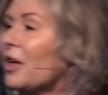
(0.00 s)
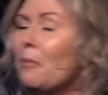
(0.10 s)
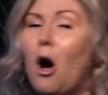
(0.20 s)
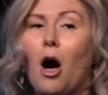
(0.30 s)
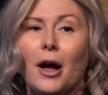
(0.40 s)

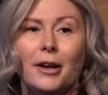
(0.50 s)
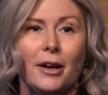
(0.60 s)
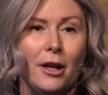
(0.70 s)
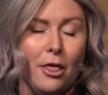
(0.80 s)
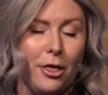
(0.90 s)
them on
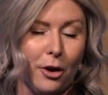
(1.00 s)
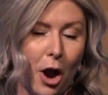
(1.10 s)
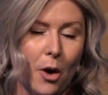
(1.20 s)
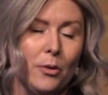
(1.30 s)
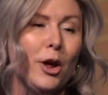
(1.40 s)

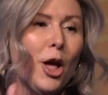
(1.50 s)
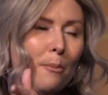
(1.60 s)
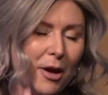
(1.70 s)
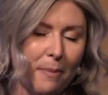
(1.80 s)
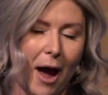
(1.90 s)
their own
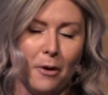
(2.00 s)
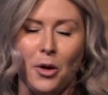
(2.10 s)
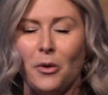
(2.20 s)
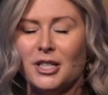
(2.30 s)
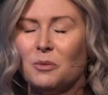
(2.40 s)
by the power
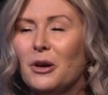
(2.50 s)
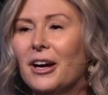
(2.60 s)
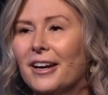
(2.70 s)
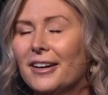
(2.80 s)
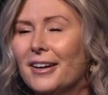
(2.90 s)
of the Holy
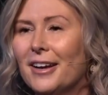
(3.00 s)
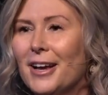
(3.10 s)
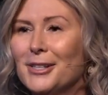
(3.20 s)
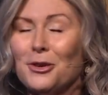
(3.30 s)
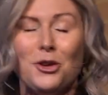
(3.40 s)
Spirit.
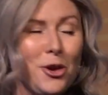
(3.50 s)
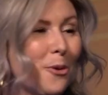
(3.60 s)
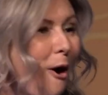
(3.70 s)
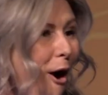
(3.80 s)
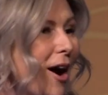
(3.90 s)
So
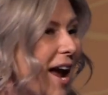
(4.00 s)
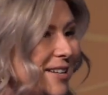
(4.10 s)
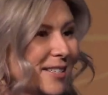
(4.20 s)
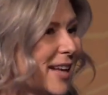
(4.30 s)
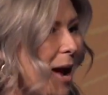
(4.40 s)
you are a
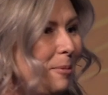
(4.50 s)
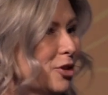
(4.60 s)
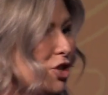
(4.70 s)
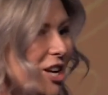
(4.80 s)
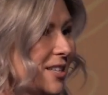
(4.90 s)

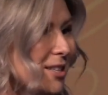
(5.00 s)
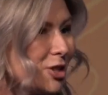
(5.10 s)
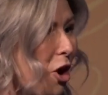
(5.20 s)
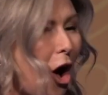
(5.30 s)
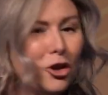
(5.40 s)
disciple.
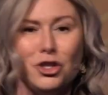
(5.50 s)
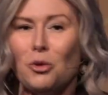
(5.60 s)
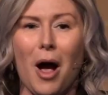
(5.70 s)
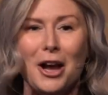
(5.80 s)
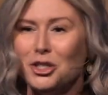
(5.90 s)
Jesus called
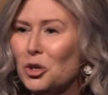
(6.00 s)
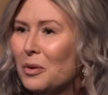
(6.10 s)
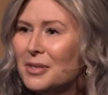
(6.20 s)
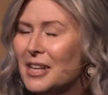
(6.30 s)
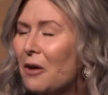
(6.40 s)
you unto
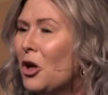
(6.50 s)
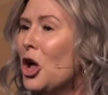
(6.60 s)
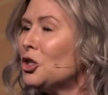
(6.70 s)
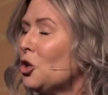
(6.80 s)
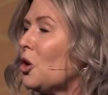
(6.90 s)
himself
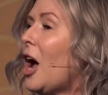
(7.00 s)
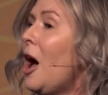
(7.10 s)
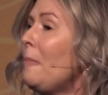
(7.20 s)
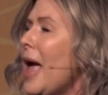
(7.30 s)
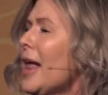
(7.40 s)
to
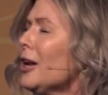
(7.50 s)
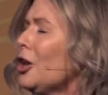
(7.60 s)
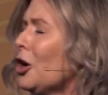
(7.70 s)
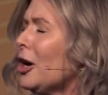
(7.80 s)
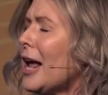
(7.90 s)
come and
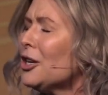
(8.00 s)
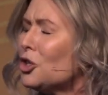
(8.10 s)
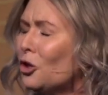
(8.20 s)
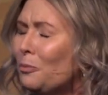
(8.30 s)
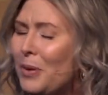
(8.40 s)
learn and
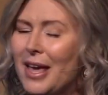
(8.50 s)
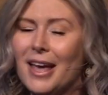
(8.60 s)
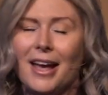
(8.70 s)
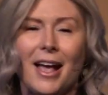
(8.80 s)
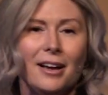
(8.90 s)
to
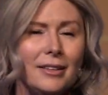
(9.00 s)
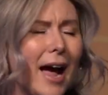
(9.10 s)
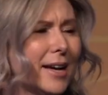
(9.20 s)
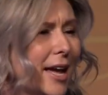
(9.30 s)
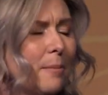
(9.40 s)
be
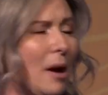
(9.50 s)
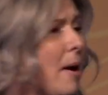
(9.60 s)
like him.